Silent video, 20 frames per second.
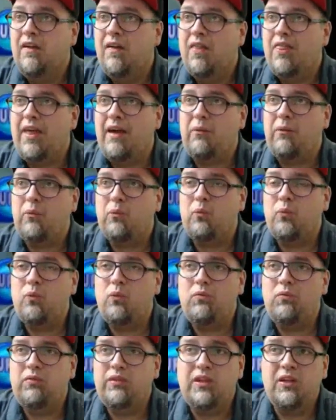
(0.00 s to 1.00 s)
that
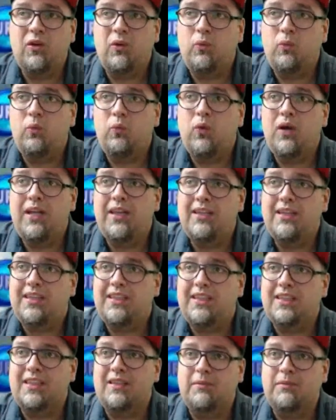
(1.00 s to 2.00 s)
you know what the
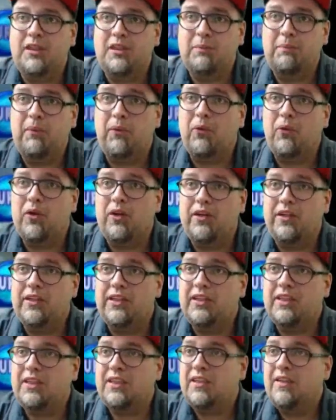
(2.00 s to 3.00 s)
system
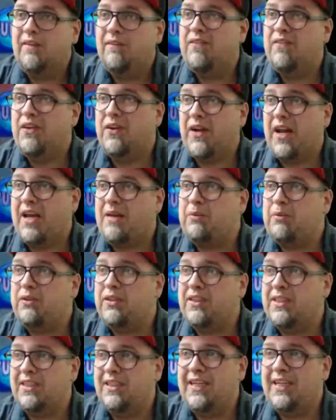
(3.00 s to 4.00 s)
supports, they're able
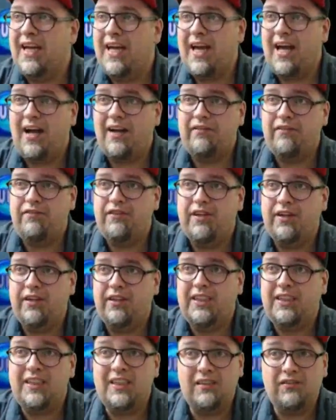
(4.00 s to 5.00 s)
to get out of their
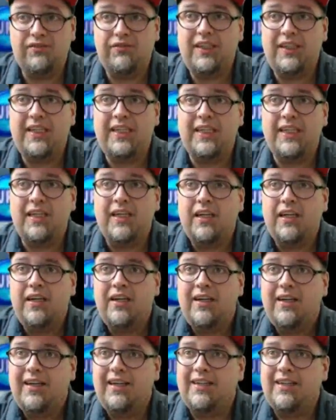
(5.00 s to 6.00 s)
TV
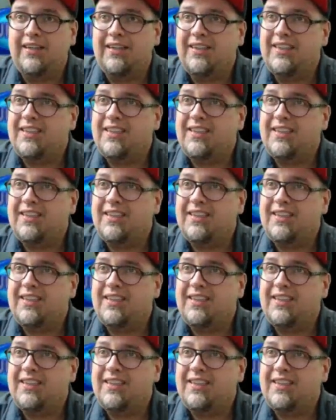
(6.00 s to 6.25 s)
and